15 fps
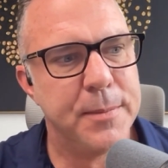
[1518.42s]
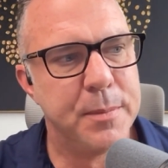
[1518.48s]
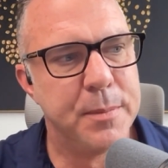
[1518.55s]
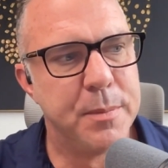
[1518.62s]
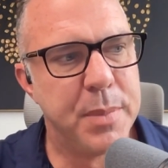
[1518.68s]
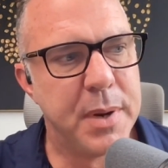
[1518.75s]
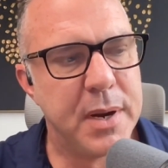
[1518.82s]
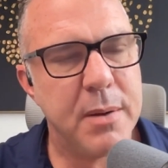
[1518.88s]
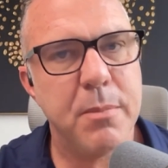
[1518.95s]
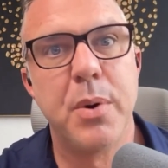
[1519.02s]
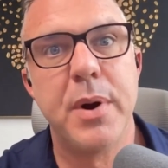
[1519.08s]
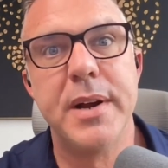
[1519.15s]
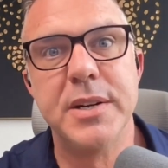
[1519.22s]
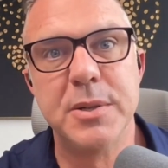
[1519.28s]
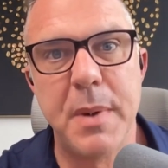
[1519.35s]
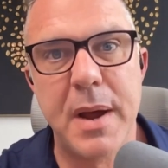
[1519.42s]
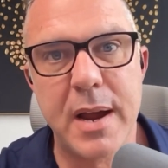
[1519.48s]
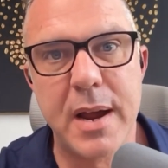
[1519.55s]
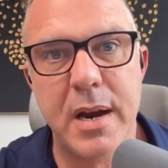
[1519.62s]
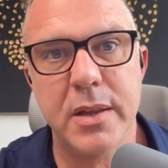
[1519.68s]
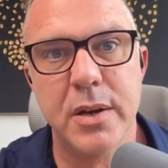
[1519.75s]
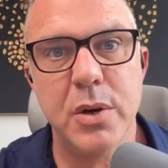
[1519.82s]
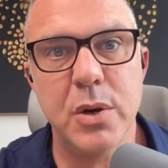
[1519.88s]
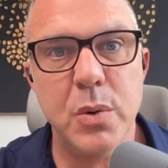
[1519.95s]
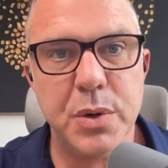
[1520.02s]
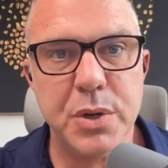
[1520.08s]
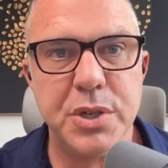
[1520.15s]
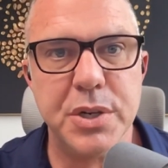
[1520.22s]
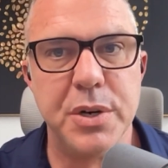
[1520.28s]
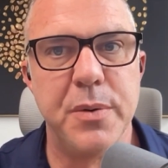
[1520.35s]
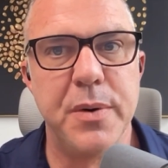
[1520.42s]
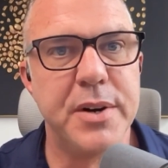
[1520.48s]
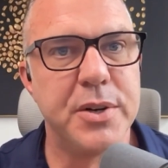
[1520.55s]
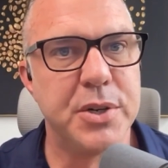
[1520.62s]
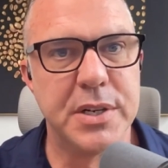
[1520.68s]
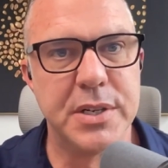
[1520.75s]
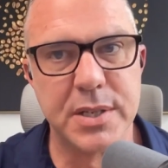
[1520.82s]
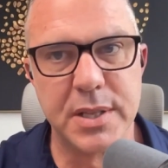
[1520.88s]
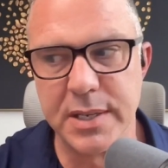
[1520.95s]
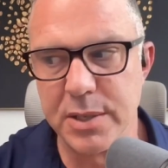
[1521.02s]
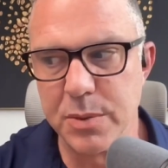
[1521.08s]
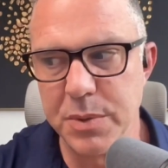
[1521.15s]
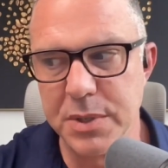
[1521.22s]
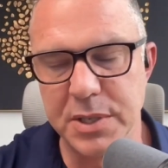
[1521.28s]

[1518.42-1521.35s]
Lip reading: being embraced by kind of the newer generations. This one's